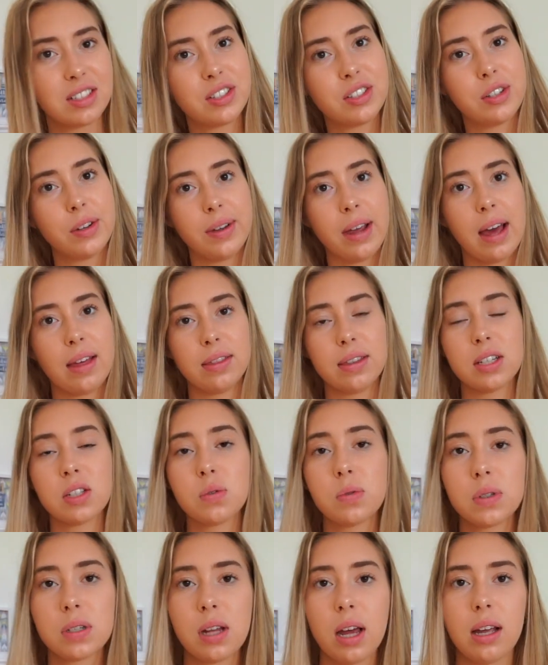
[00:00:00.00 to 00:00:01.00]
So yeah,
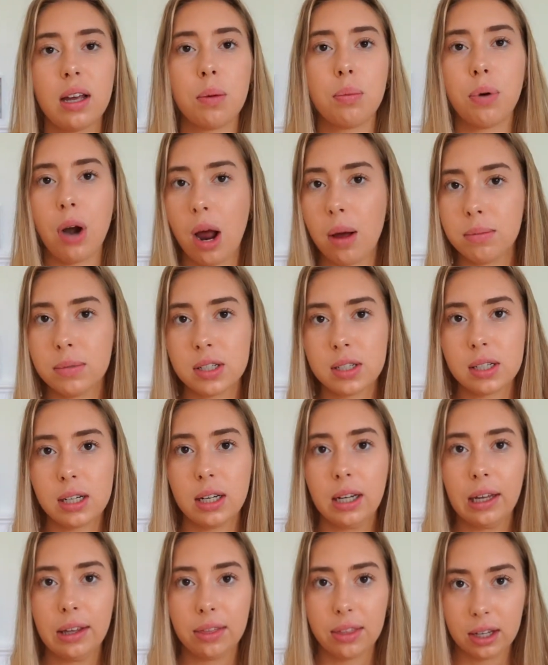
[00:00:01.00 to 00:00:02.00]
this was like a
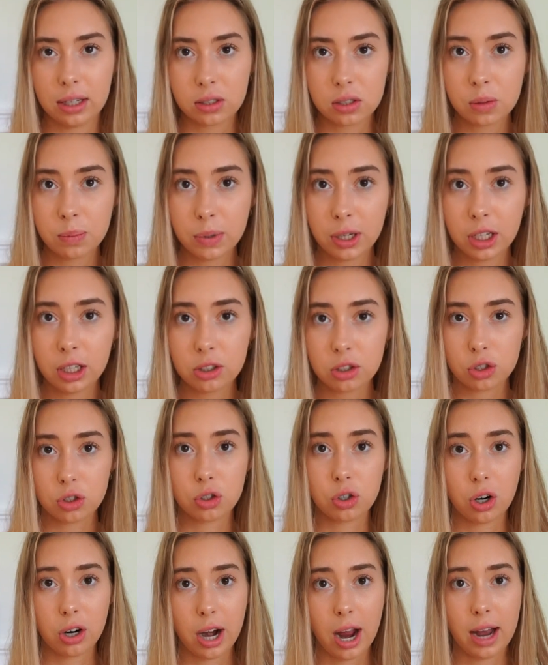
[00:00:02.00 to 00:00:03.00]
promising thing to me to
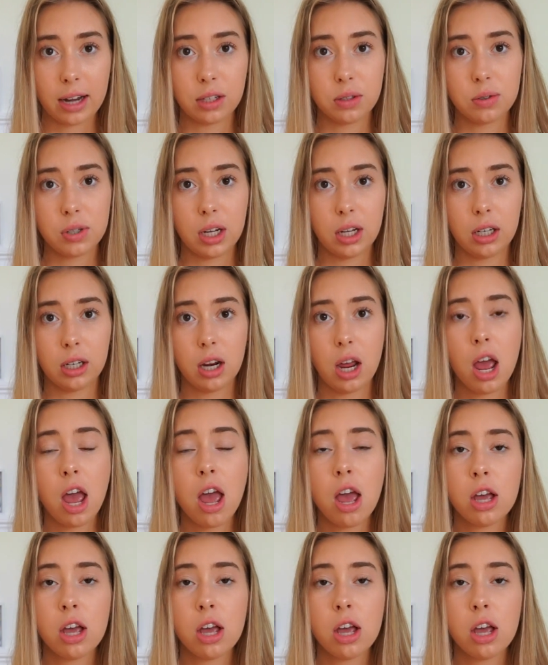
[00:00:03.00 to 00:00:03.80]
start Accutane.